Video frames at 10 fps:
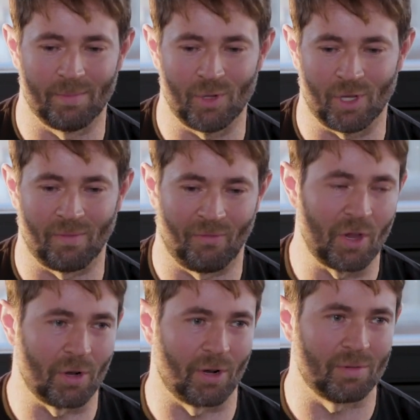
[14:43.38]
You can
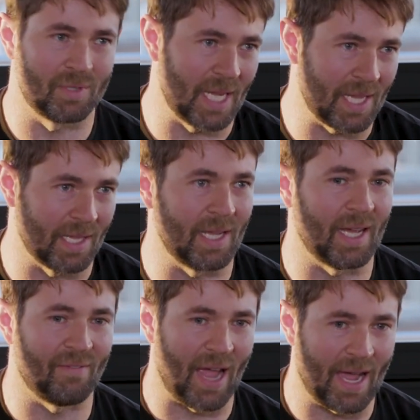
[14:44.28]
fear taking any
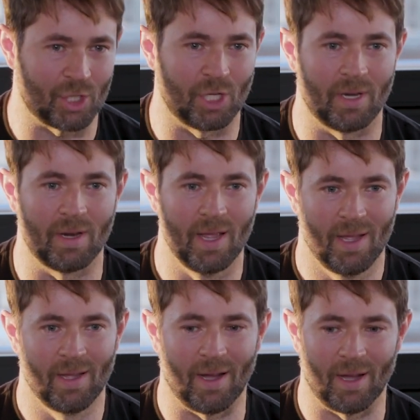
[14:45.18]
kind of action.
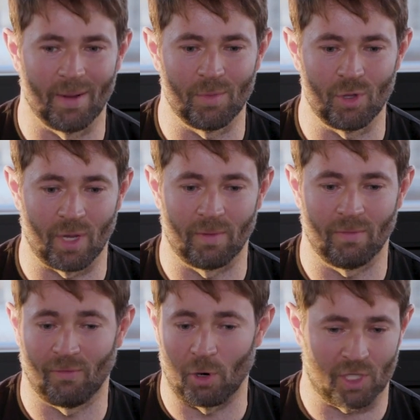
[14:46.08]
You
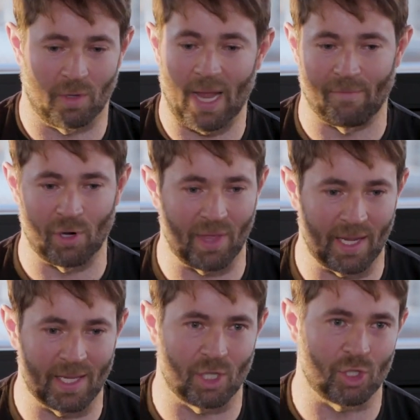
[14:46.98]
can focus on
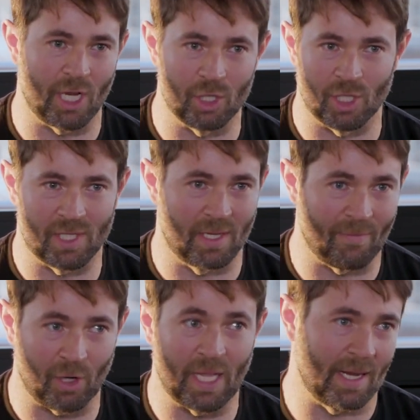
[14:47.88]
everything as it changes and
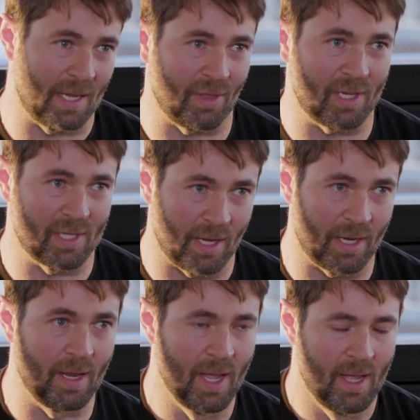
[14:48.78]
never get anything
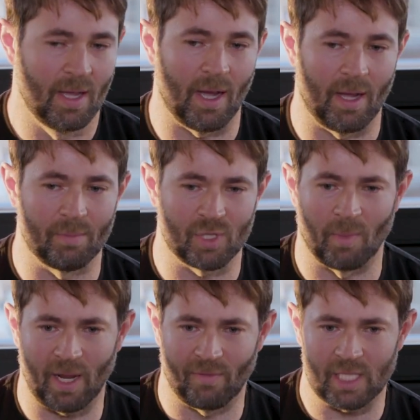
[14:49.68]
done.
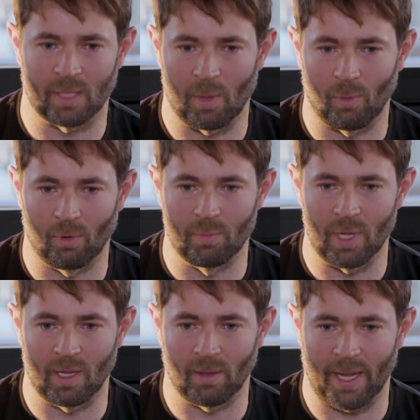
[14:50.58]
So my advice to people would
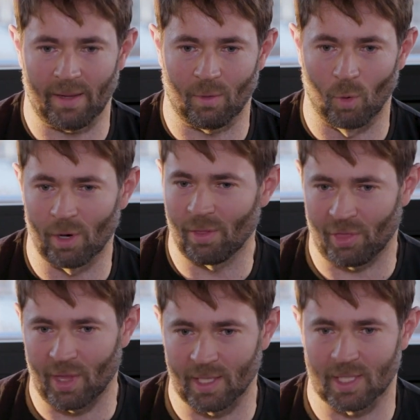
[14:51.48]
be like, what are
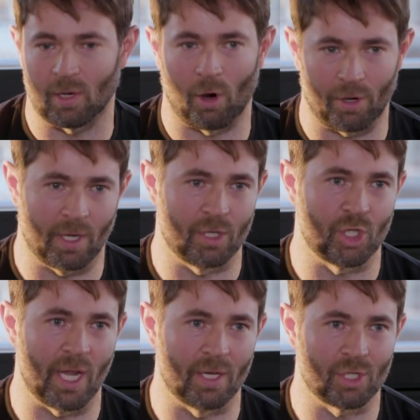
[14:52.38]
the things that aren't going to
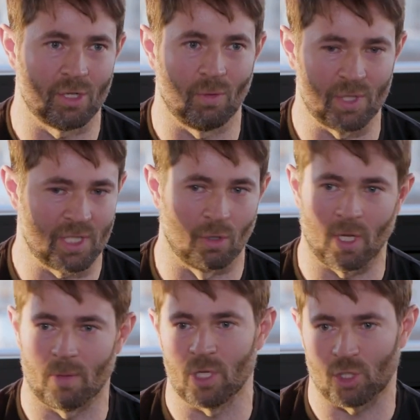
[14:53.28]
change? What's still
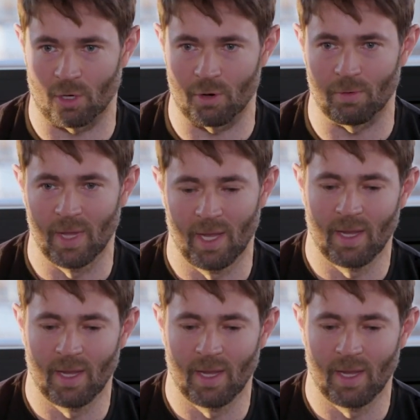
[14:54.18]
going to be true?